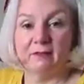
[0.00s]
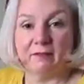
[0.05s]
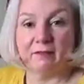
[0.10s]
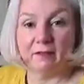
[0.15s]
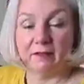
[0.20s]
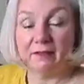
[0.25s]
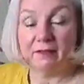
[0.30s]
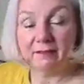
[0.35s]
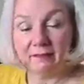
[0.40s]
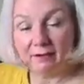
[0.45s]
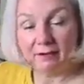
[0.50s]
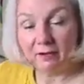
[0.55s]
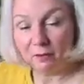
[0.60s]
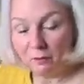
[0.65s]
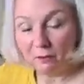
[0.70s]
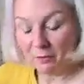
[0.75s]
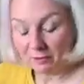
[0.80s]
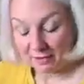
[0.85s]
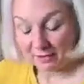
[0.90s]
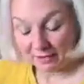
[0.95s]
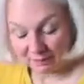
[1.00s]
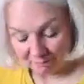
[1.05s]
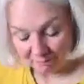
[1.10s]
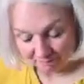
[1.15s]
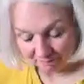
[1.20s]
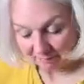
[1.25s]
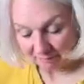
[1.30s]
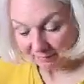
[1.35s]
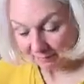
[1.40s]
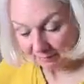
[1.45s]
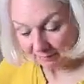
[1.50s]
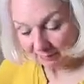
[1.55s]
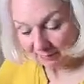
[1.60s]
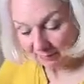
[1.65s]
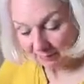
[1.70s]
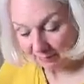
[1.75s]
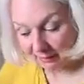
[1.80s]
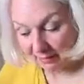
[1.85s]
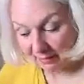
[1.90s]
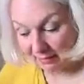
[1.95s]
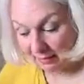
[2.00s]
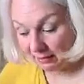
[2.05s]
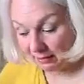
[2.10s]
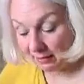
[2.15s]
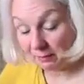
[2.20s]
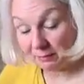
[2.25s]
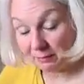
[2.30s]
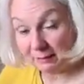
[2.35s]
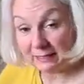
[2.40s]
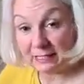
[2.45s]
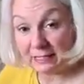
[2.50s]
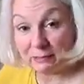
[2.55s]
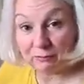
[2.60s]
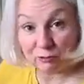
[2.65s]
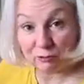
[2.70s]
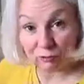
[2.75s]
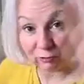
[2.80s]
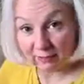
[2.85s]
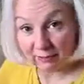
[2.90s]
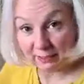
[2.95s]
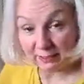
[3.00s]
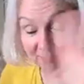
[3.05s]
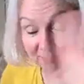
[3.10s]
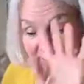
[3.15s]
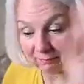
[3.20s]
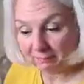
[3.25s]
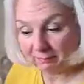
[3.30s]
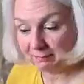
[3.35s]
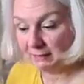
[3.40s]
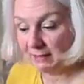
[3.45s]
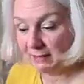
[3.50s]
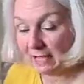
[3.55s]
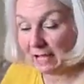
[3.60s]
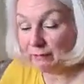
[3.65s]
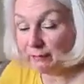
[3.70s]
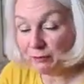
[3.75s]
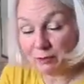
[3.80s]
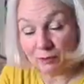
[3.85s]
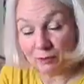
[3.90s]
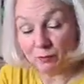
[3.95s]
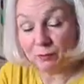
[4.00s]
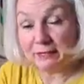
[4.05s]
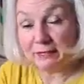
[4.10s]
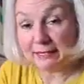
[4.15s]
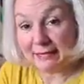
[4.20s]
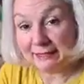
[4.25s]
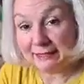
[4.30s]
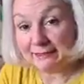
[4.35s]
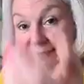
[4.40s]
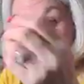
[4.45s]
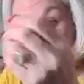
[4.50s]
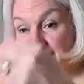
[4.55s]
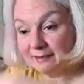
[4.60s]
So at least I know where I am. Thank you for joining. Have a good weekend.